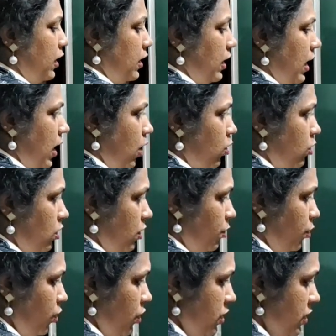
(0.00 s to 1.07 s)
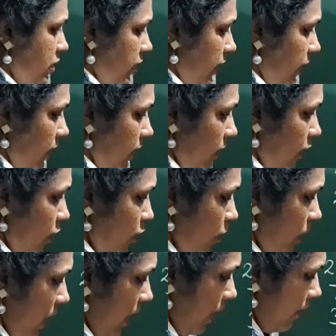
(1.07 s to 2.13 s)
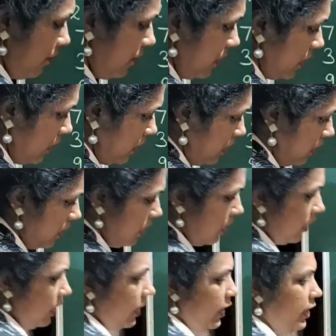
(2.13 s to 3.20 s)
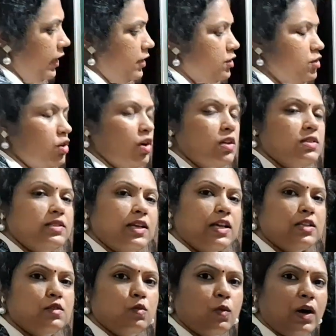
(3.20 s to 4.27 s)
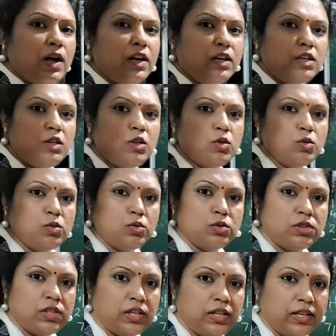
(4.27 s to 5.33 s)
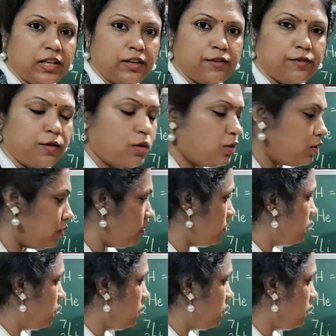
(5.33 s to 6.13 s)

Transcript: in the outermost shell you have the electrons as 1, 2, 3 and 4.